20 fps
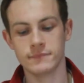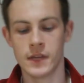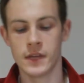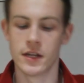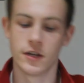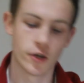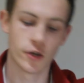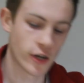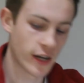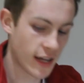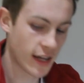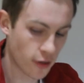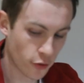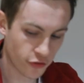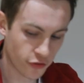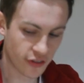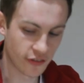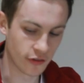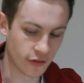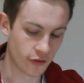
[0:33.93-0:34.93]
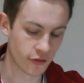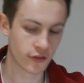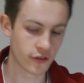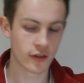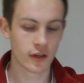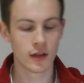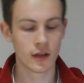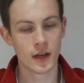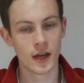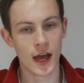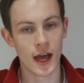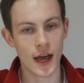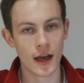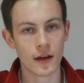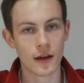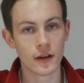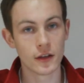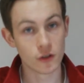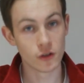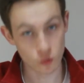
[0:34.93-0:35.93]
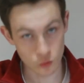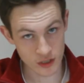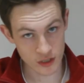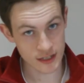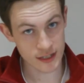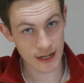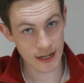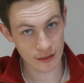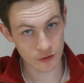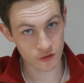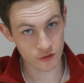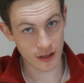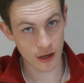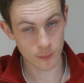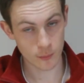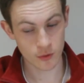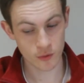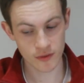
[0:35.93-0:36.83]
and you're going to get your scissors. You need an adult to help